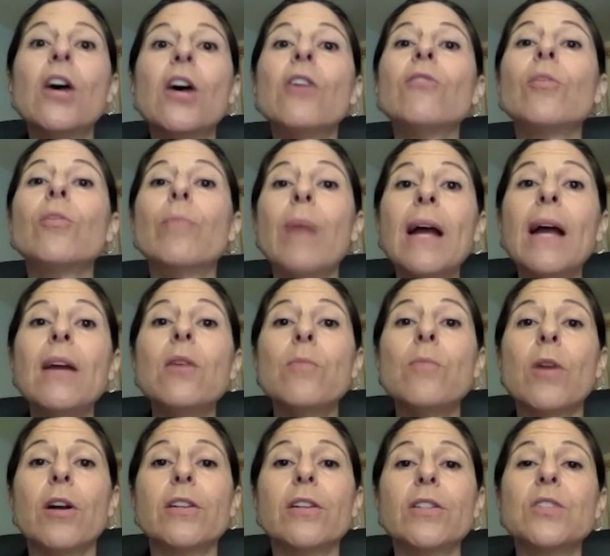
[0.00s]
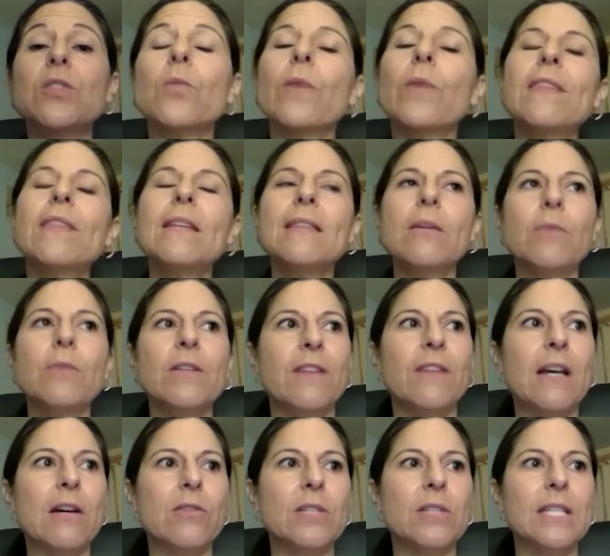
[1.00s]
for biomarkers. So one thing that we
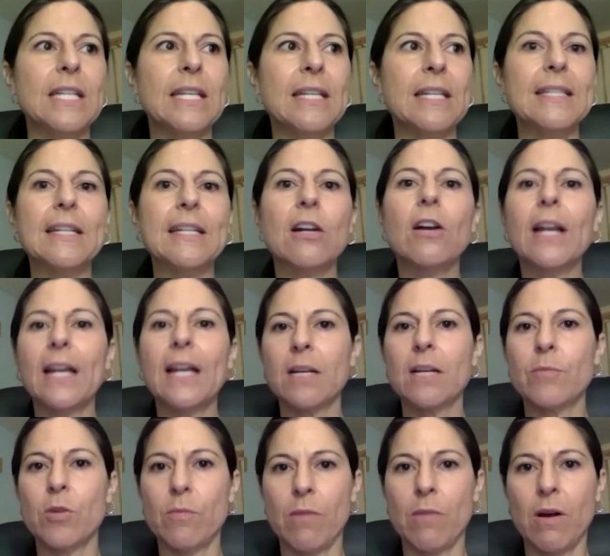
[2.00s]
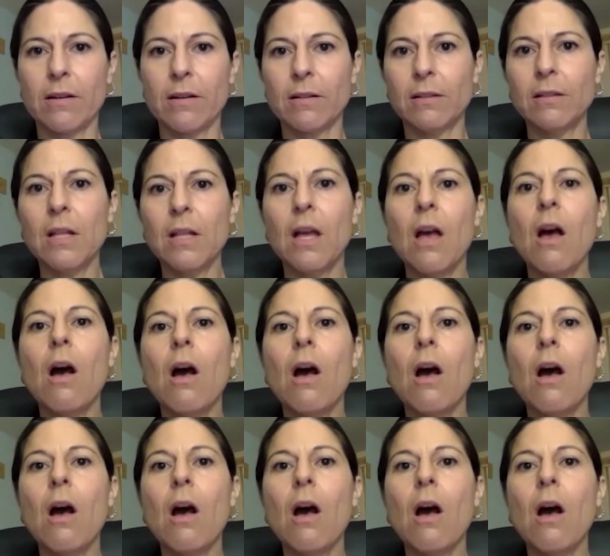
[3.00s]
found is in our animal model,